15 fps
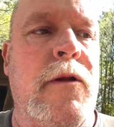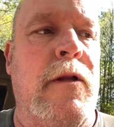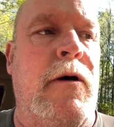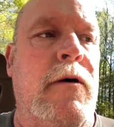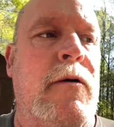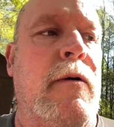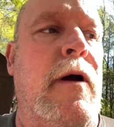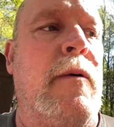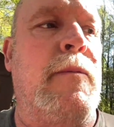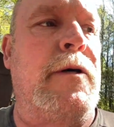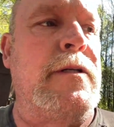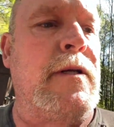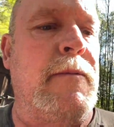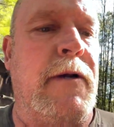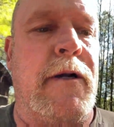the log around,
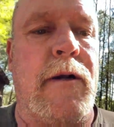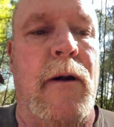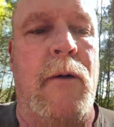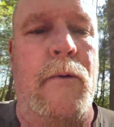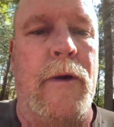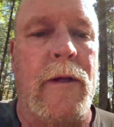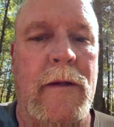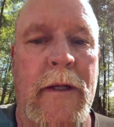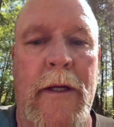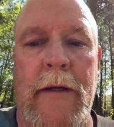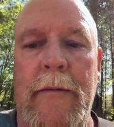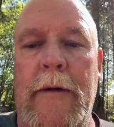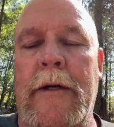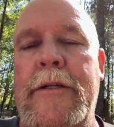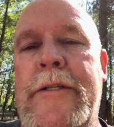put in there to hold it, and then
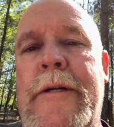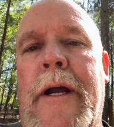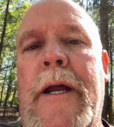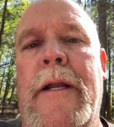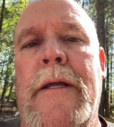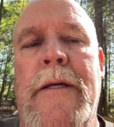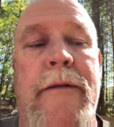I'm gonna straddle